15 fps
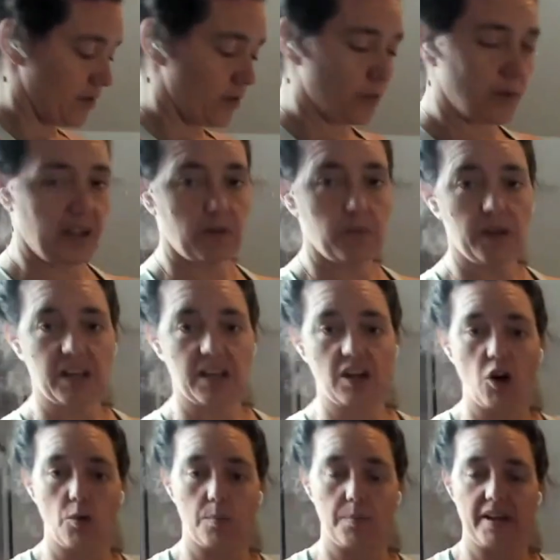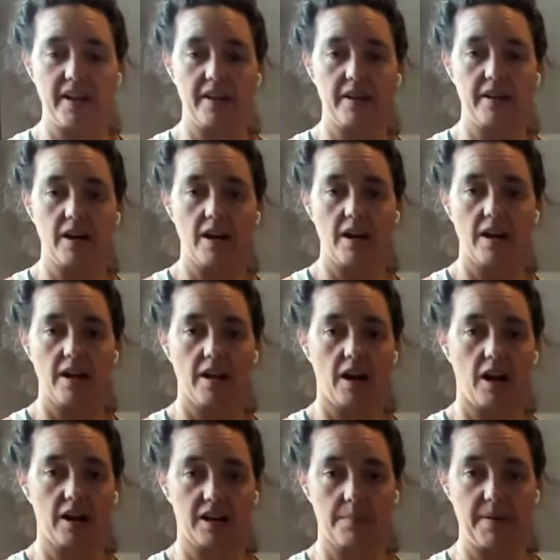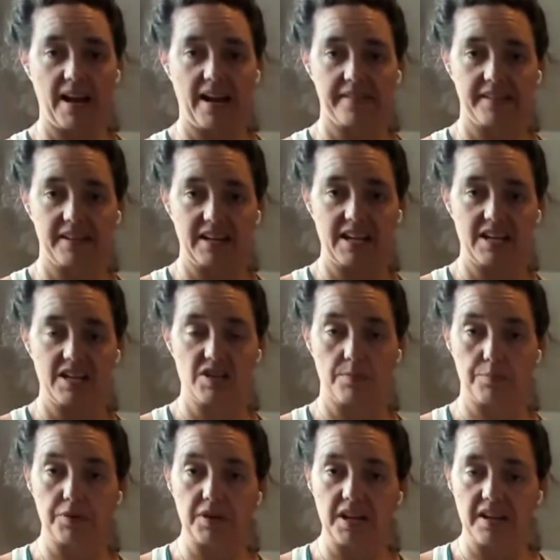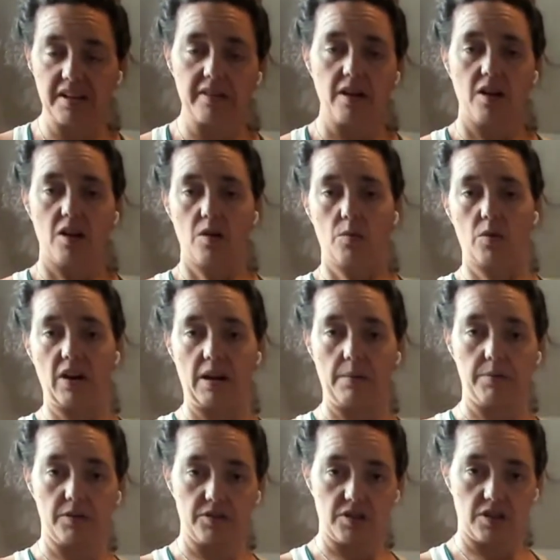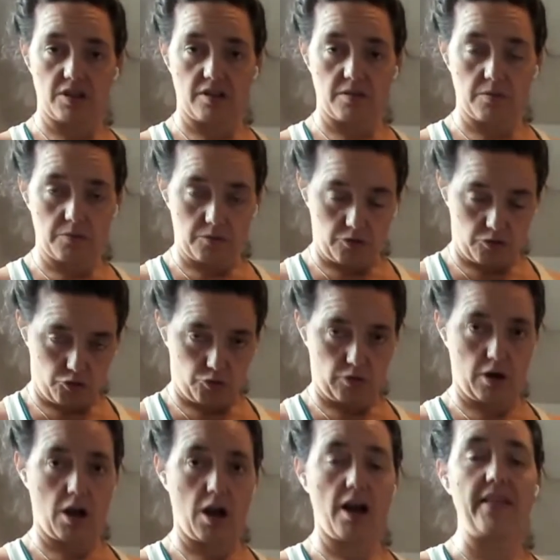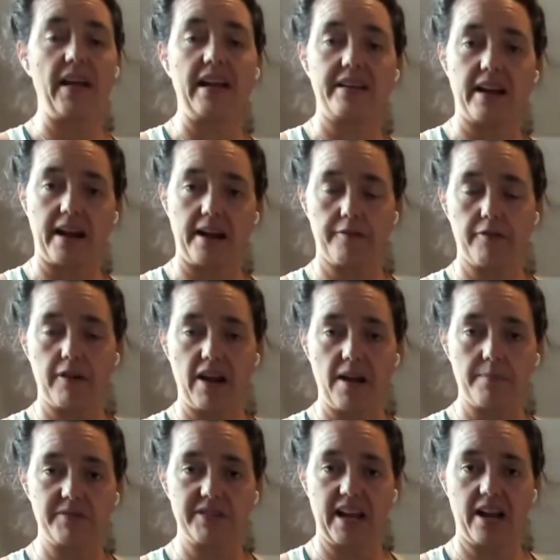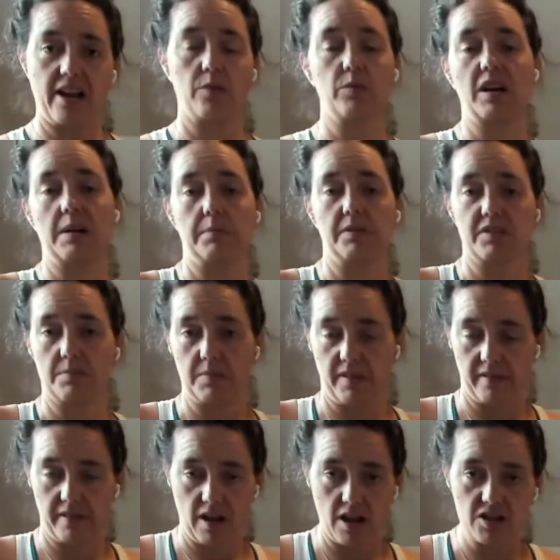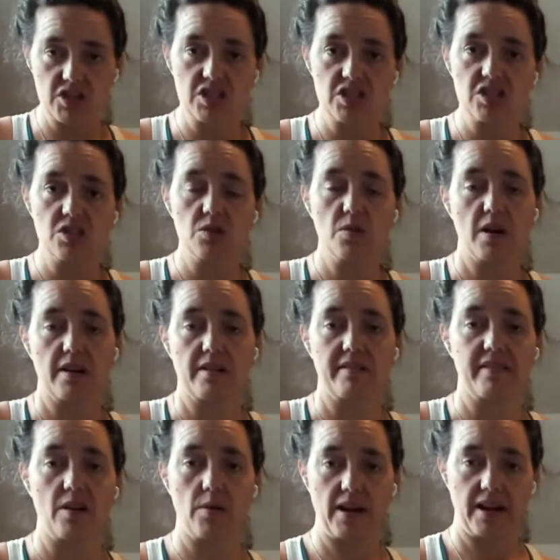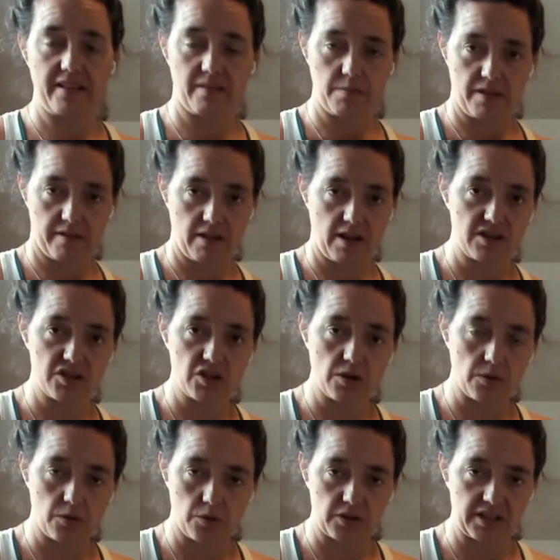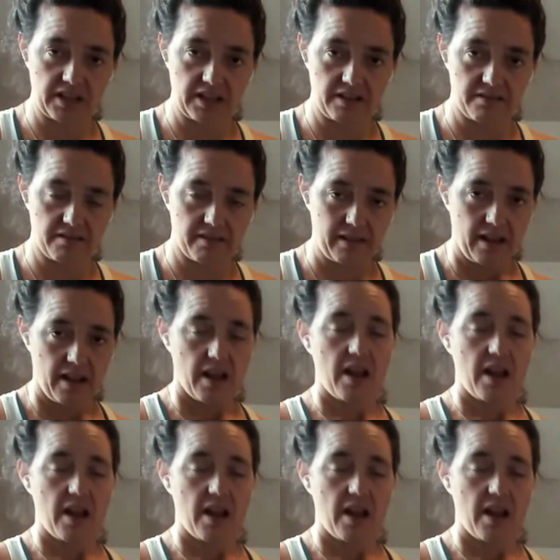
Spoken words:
So when we can open our capacity to breathe, we're able to draw that diaphragm down. We're able to massage into our psoas, massage our organs,